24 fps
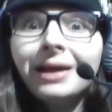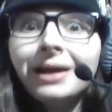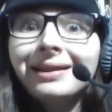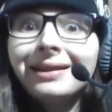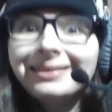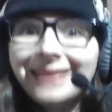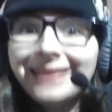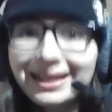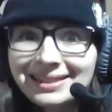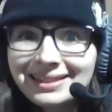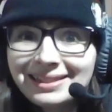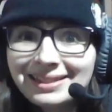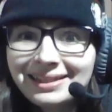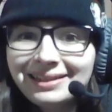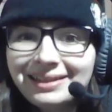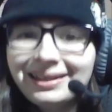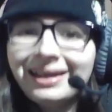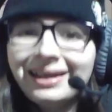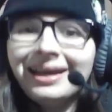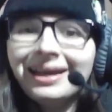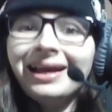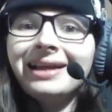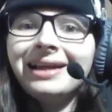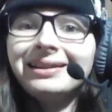That's it.
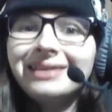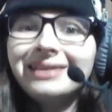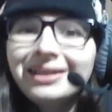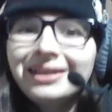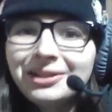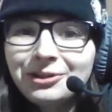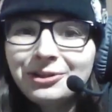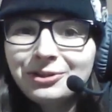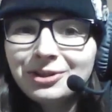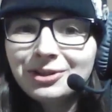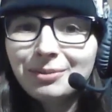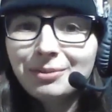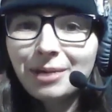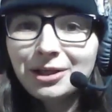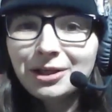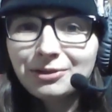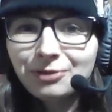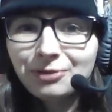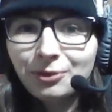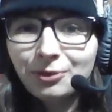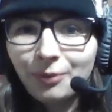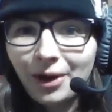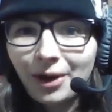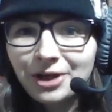Thank you so much
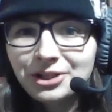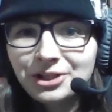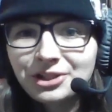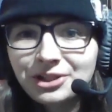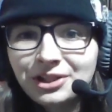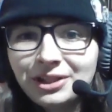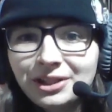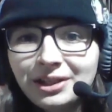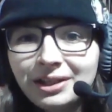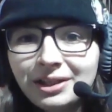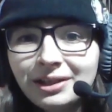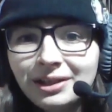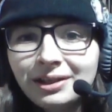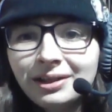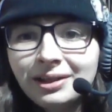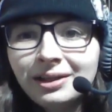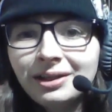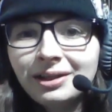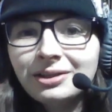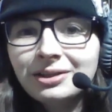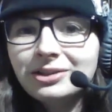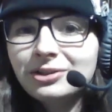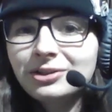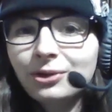for watching
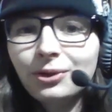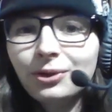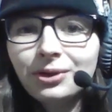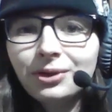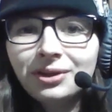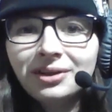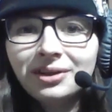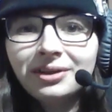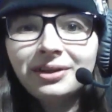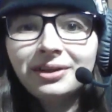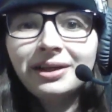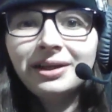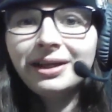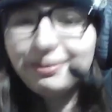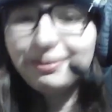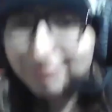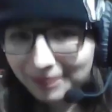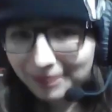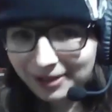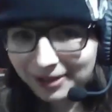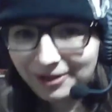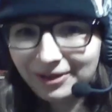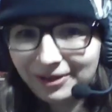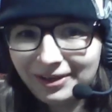Solar in
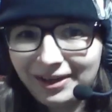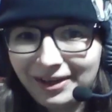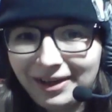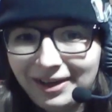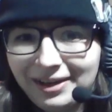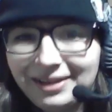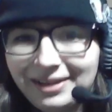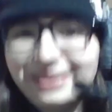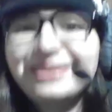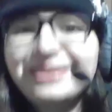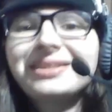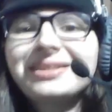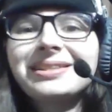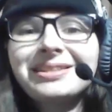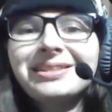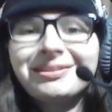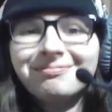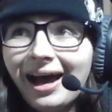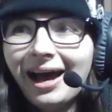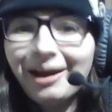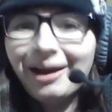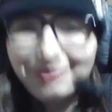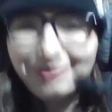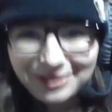Paradise.
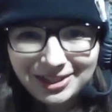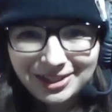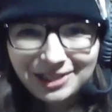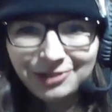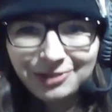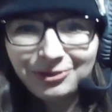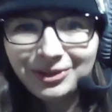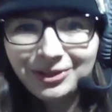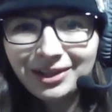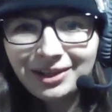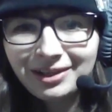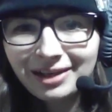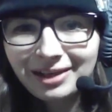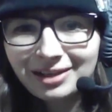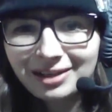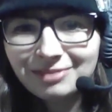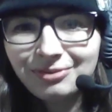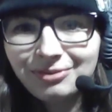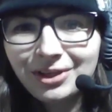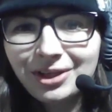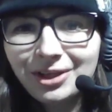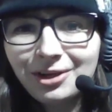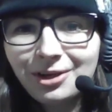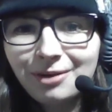I will see you in the next
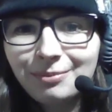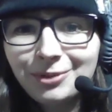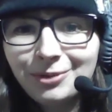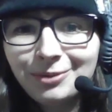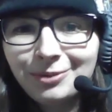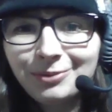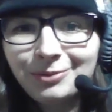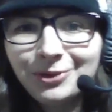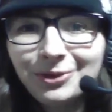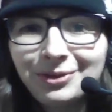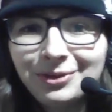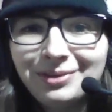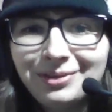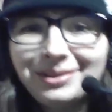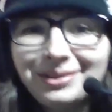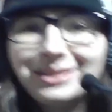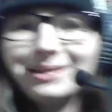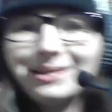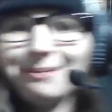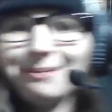video, Mamamoos.